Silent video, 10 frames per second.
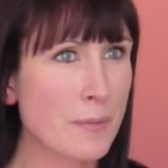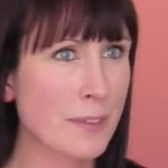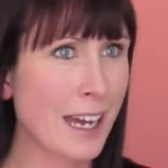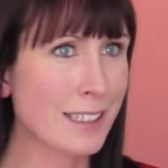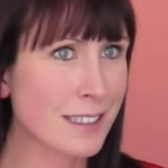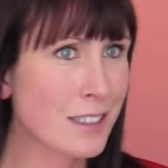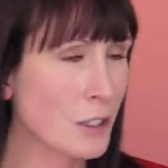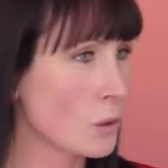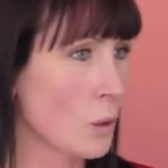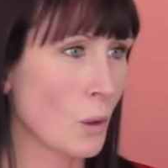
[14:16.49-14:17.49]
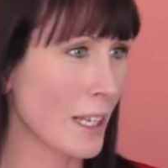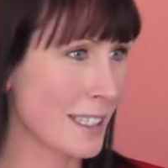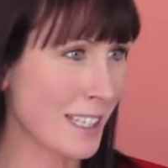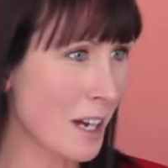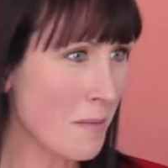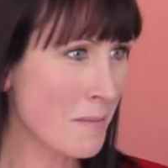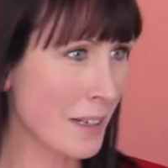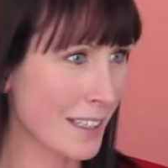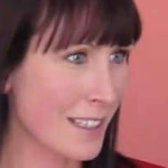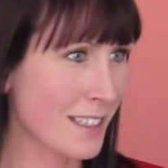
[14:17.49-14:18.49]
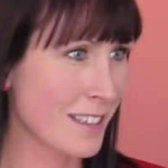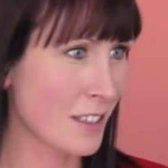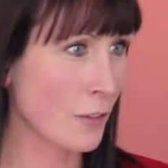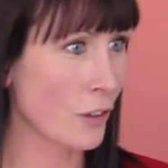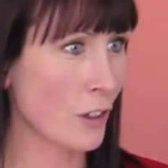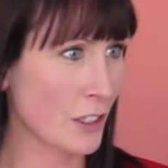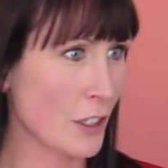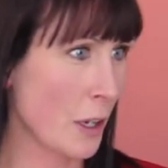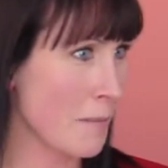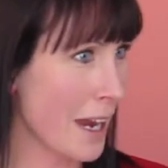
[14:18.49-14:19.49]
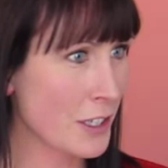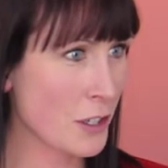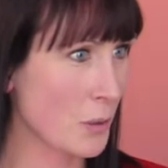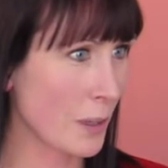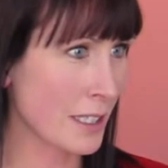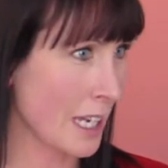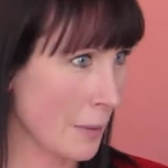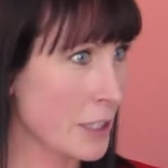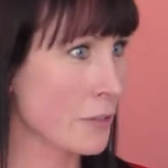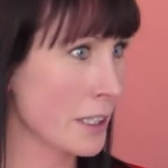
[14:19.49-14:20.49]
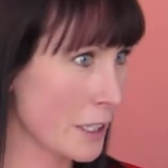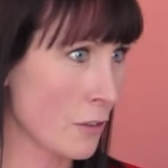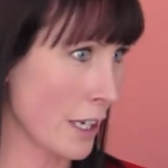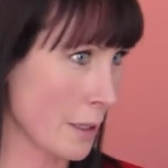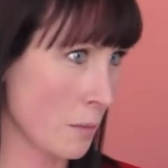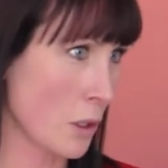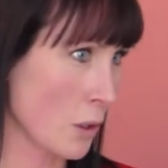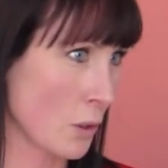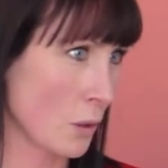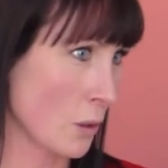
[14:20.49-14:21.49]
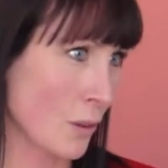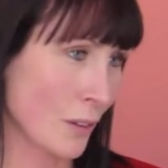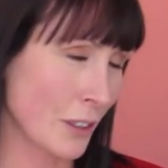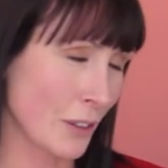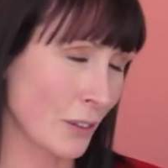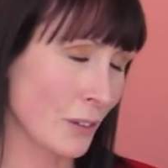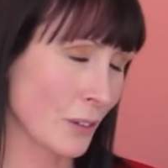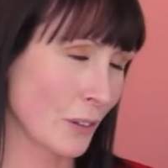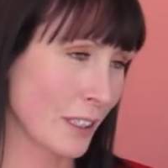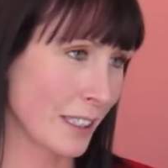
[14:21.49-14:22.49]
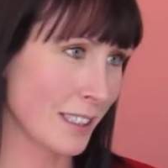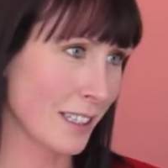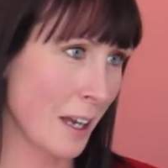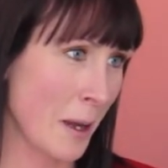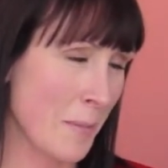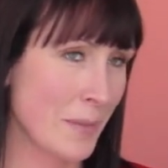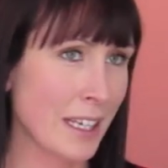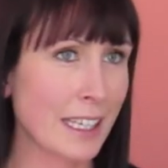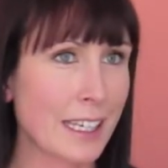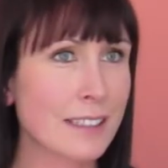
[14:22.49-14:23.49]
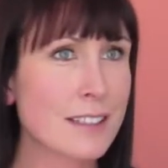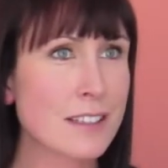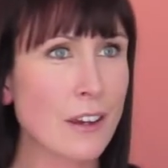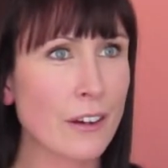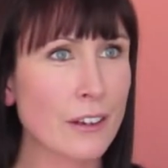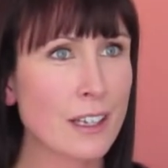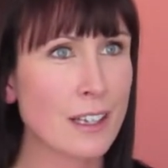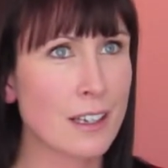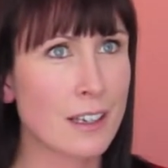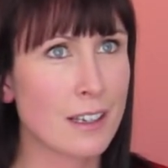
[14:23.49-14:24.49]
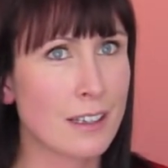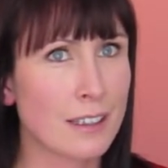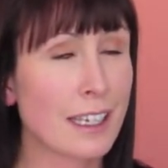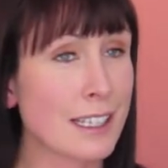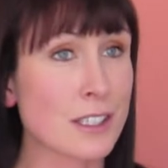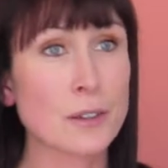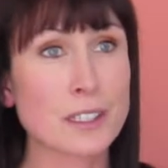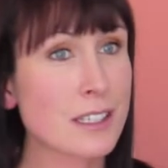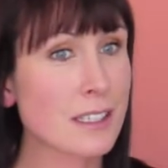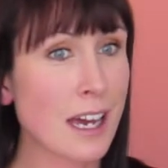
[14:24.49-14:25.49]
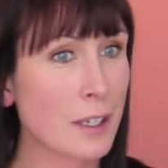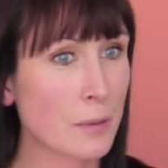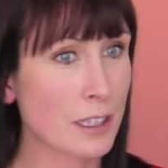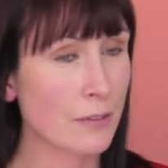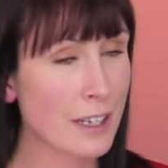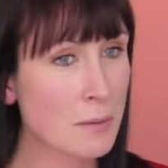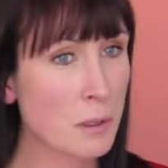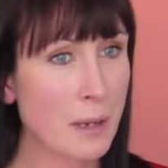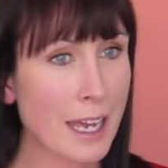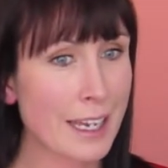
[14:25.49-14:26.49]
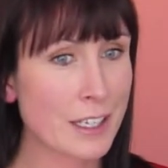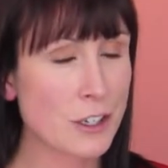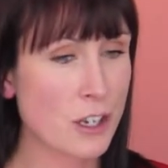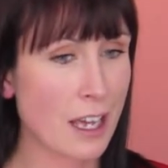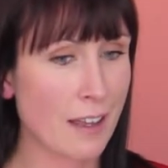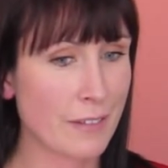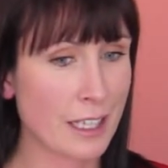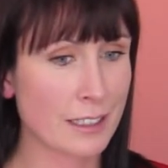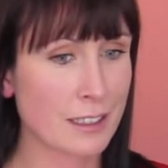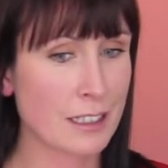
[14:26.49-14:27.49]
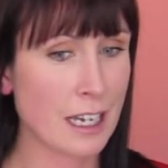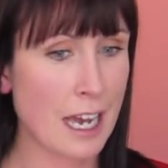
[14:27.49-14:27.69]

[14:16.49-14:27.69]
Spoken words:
that still all adds up, because you've got it to go back to one day when you're ready to write the blog or, look at it again. So so it just started with the Facebook page, and then